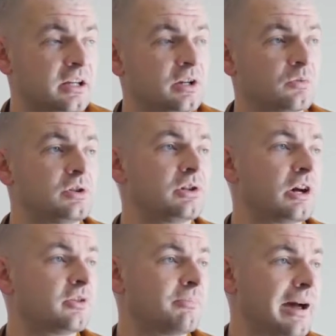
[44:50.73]
When you
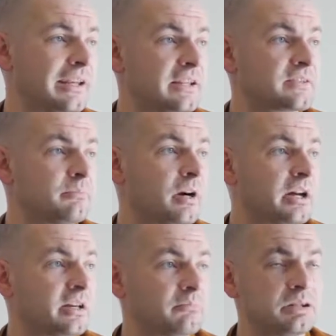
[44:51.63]
go to Bunnings to buy
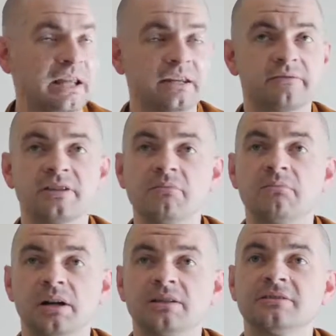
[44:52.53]
a plank of
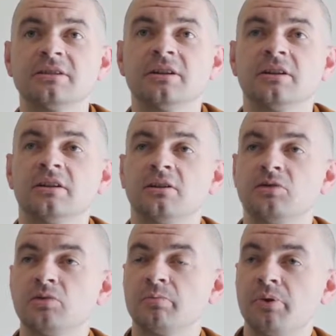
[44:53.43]
timber, and
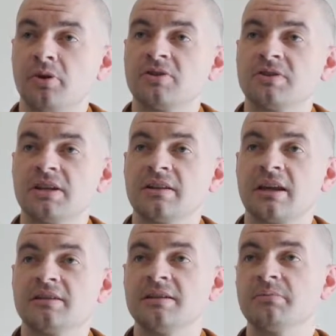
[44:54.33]
you're purchasing
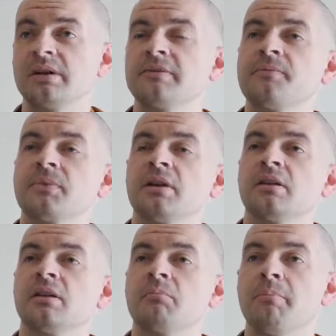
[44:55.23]
that timber.
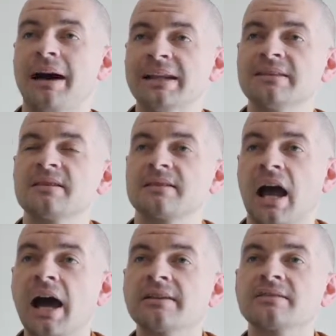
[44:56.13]
Bunnings is
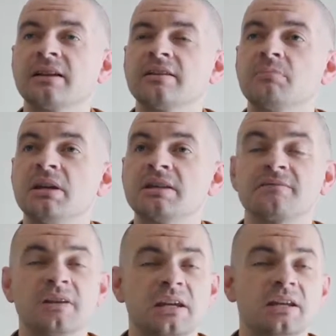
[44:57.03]
asking the
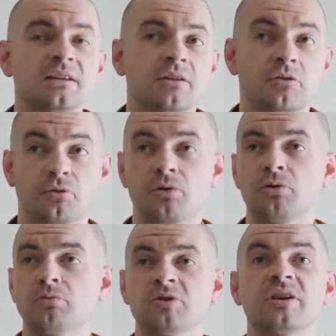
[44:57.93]
BSV through
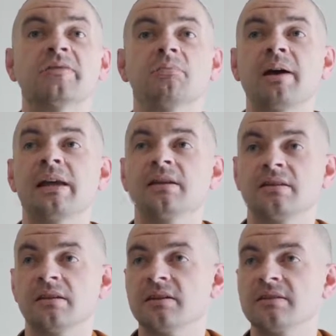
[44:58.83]
whichever bank
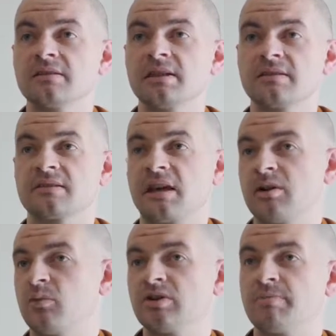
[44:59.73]
that is, let's say
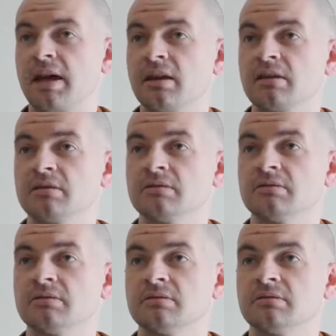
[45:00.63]
which bank?
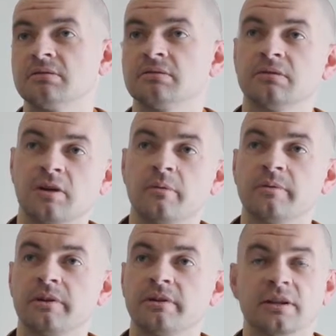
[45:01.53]
The
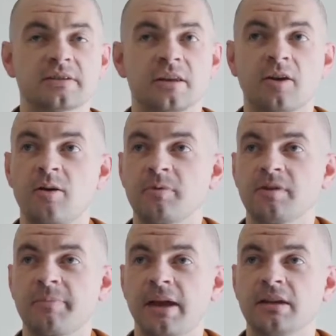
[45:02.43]
Commonwealth, let's say the
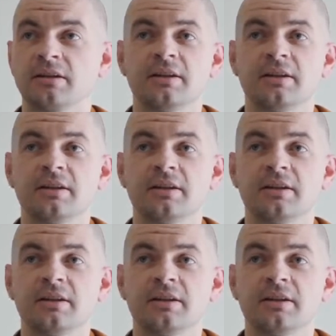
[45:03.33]
Commonwealth Bank.